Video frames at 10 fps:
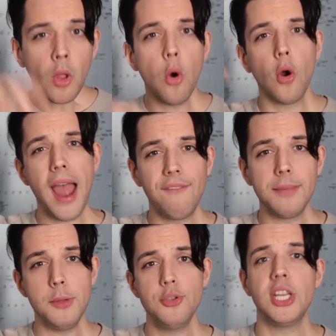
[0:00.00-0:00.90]
or
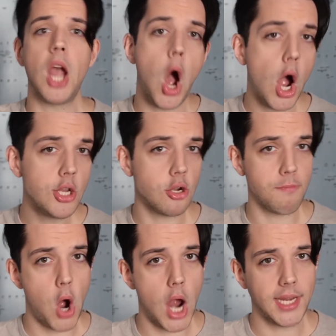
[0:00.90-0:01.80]
having music on your
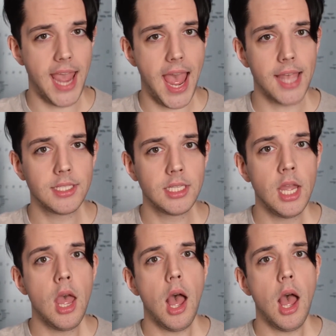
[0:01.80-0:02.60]
podcast